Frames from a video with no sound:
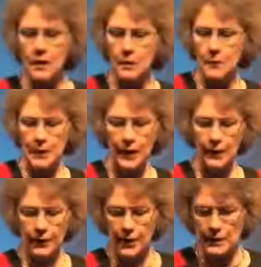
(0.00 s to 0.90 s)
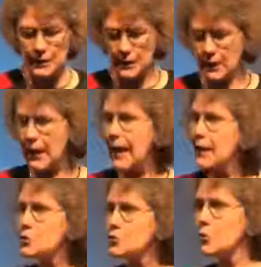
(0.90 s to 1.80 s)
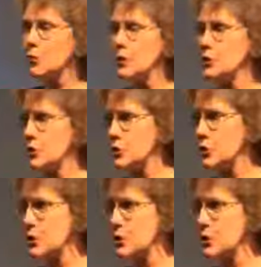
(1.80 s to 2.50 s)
tell me how they did an actual research